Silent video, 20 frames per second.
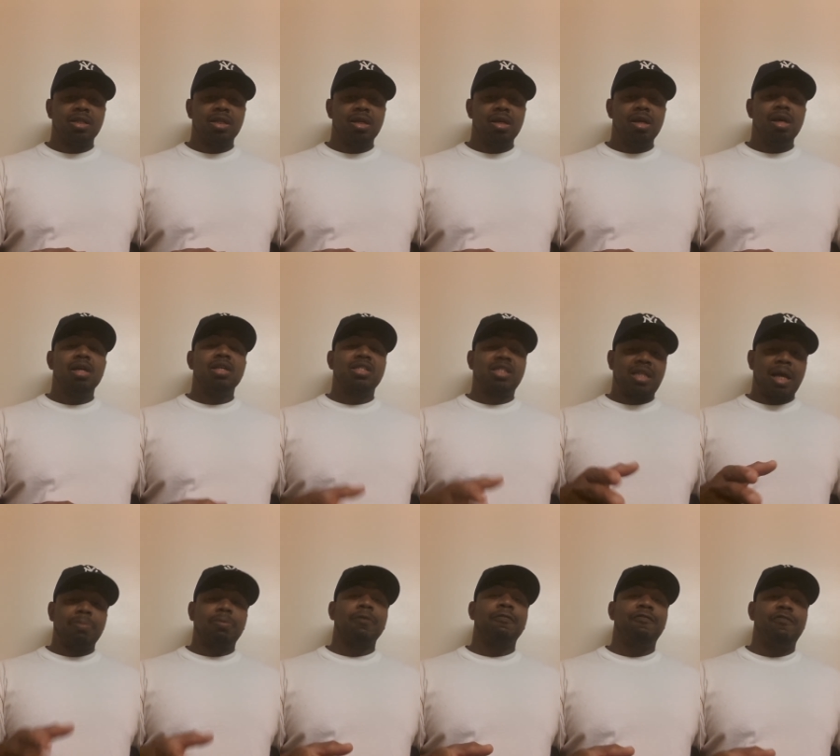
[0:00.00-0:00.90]

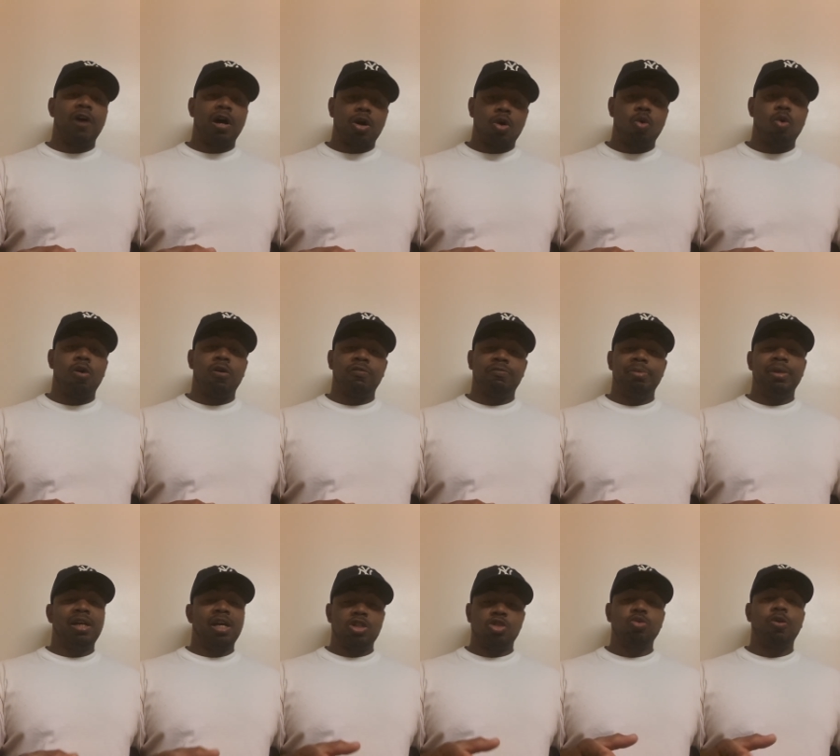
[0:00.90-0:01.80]
step the fuck off,
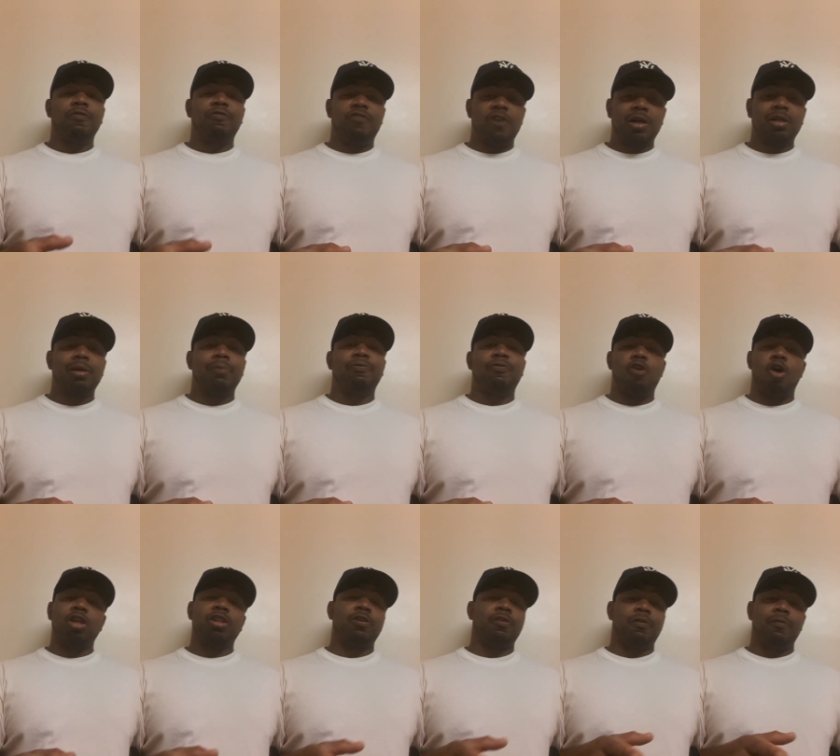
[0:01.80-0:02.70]
because you're a fucked up
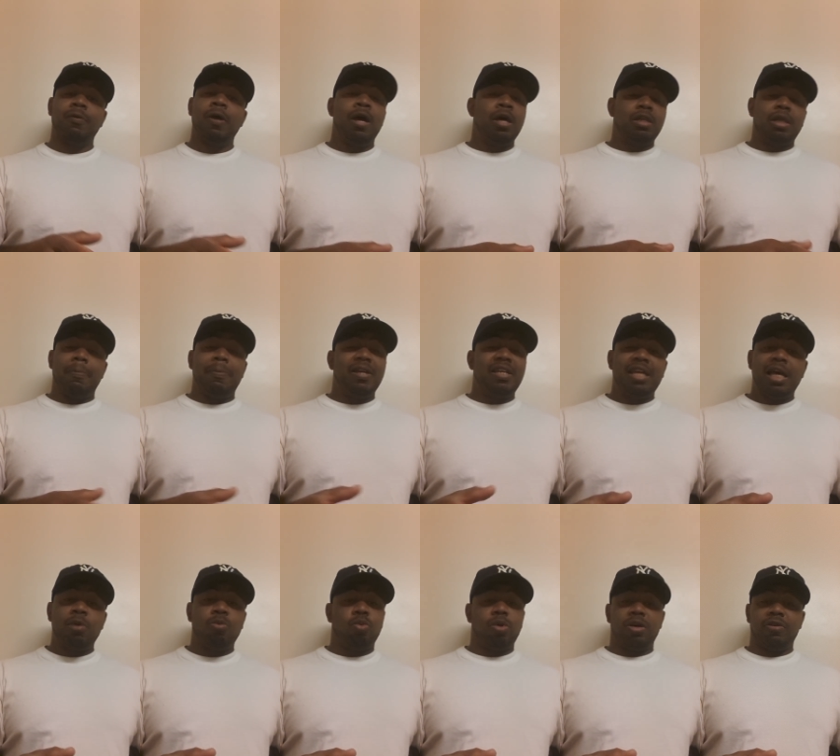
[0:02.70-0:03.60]
father to
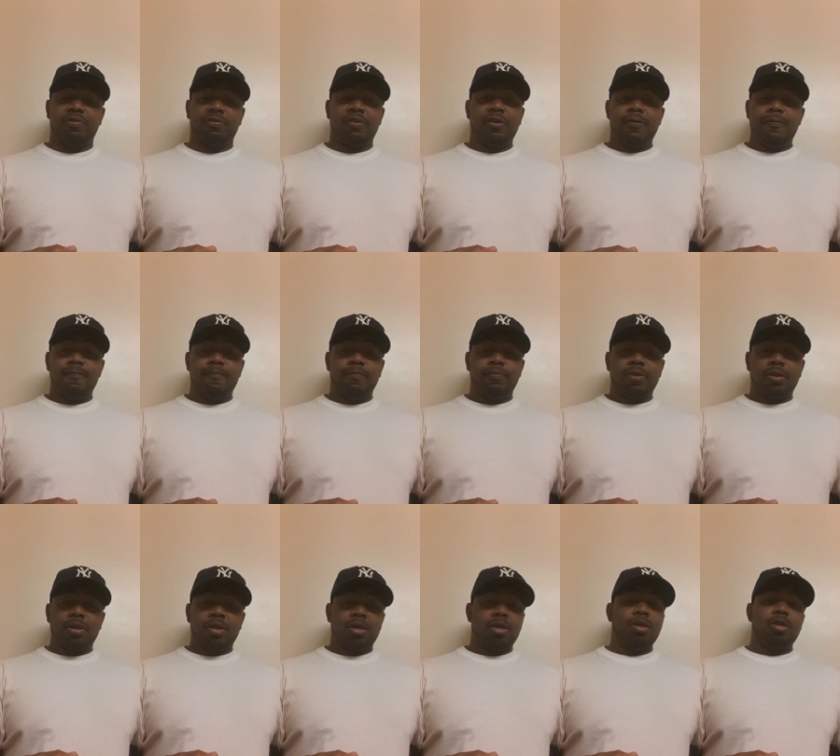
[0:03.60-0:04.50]
begin
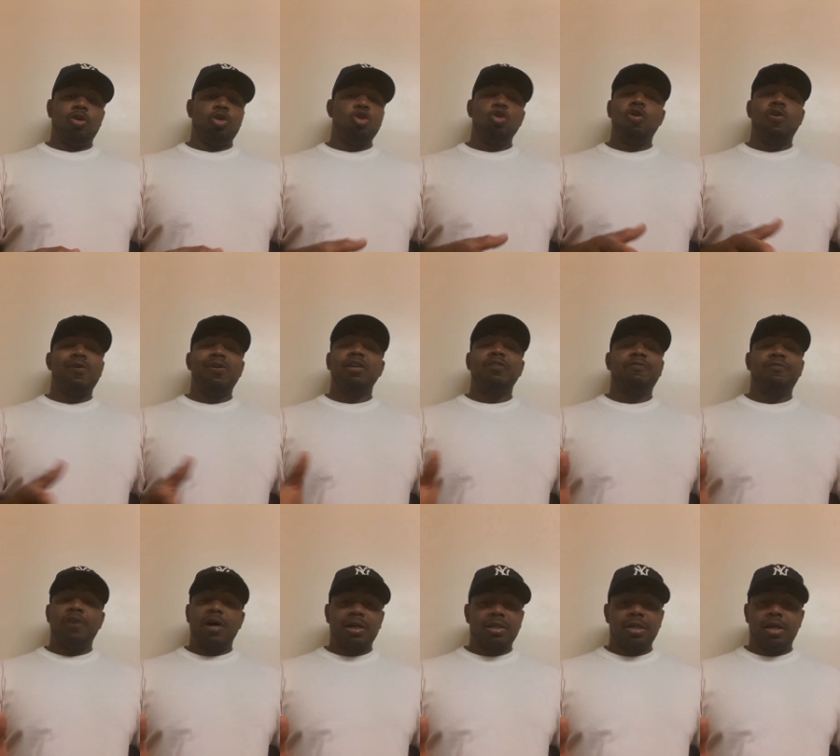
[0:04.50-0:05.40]
with. You already
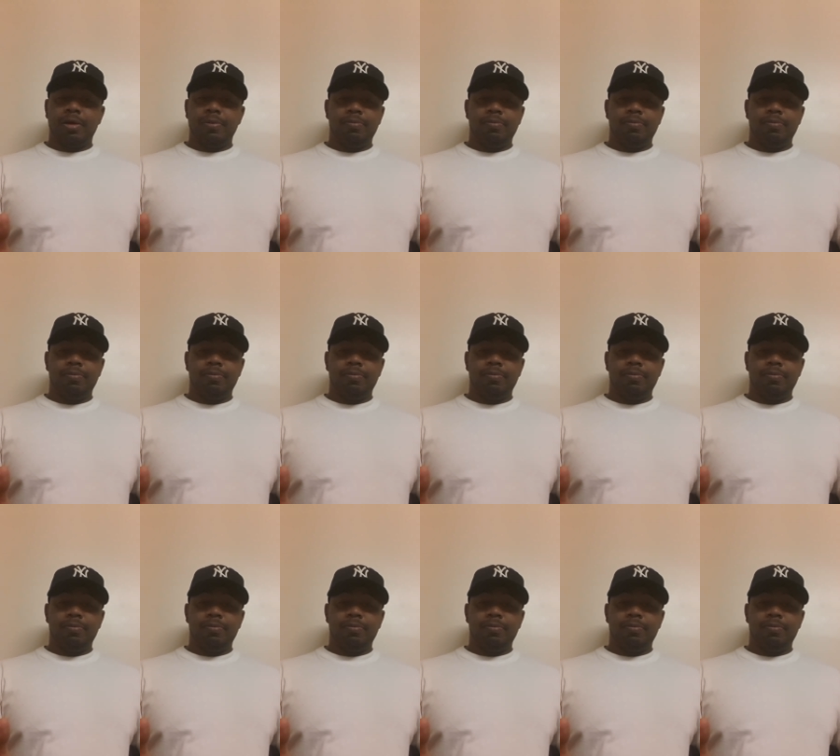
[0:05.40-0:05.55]
fucked up.